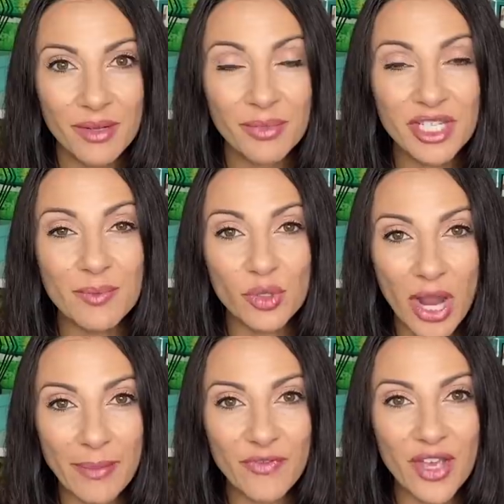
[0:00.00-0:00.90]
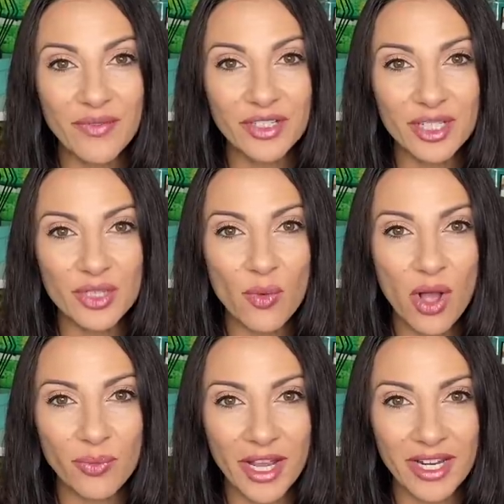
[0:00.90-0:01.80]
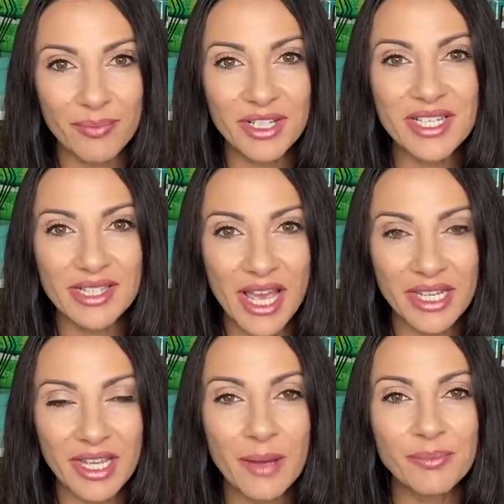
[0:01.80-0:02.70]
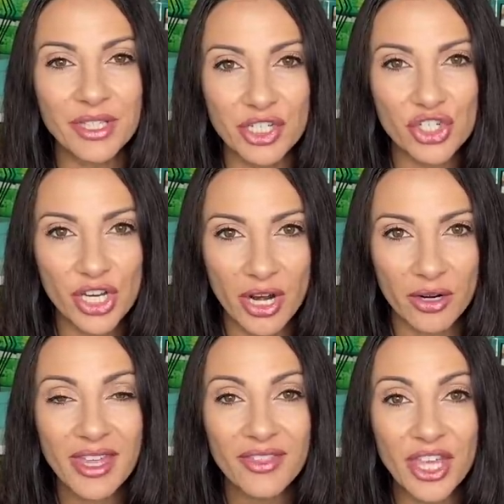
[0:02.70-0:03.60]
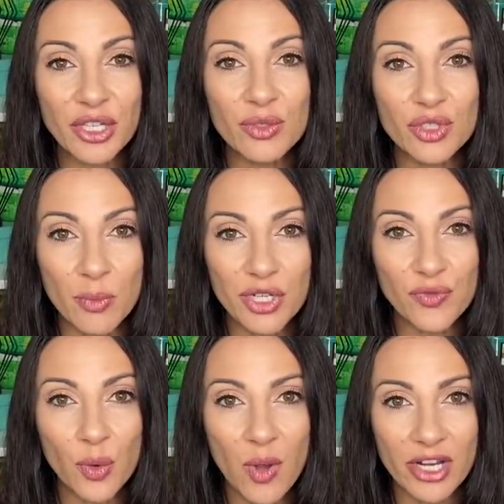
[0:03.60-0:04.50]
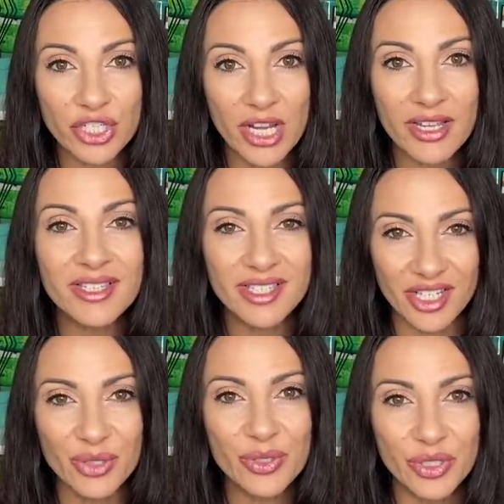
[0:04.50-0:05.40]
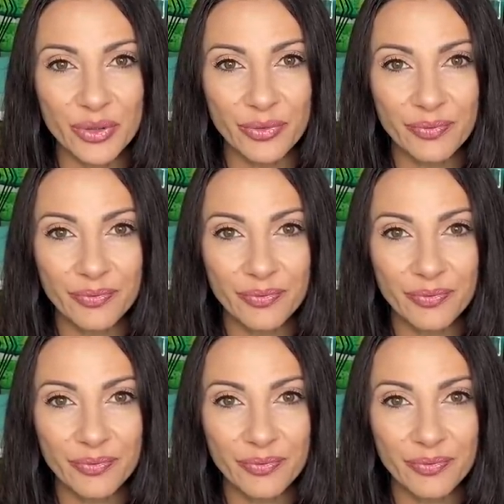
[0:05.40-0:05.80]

Please subscribe if you haven't done so already. Please like and please share. Thank you so much for watching. See you soon.